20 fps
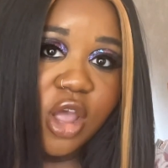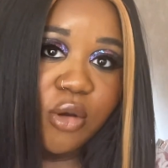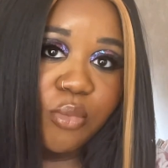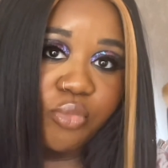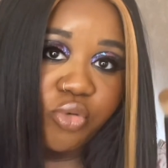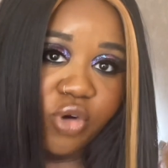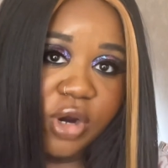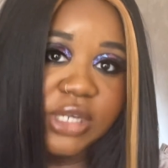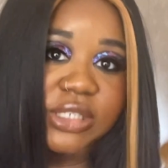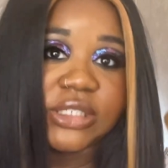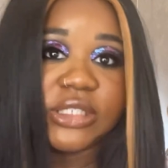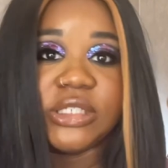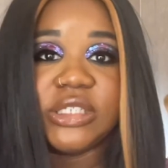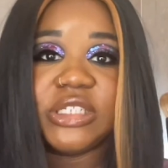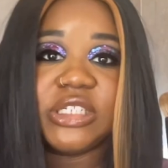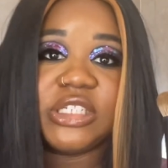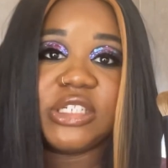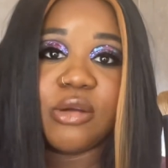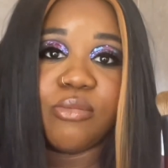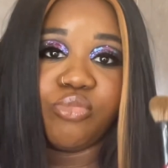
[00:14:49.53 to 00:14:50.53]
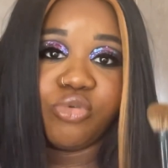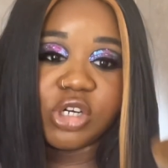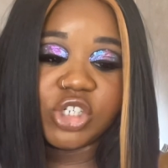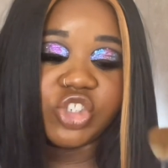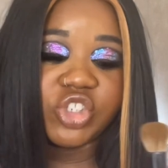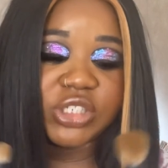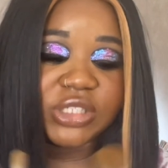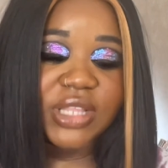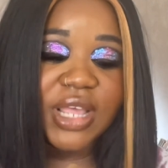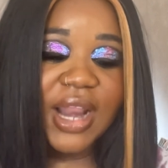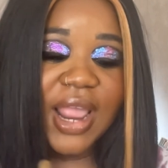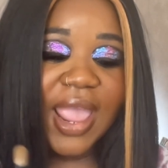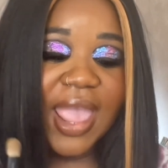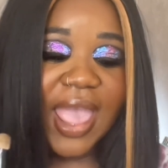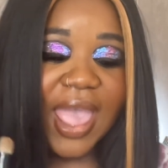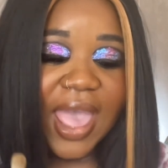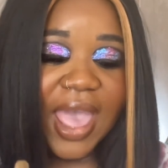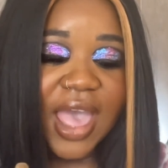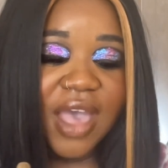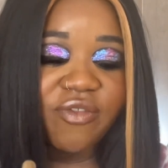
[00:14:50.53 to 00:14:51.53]
priciest brushes that I
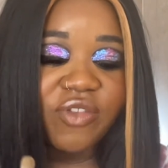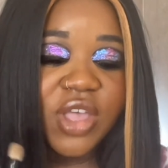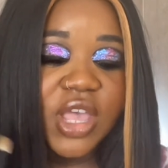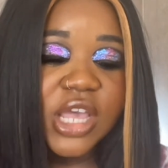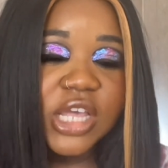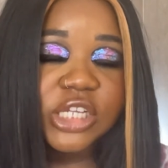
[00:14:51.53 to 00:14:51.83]
have.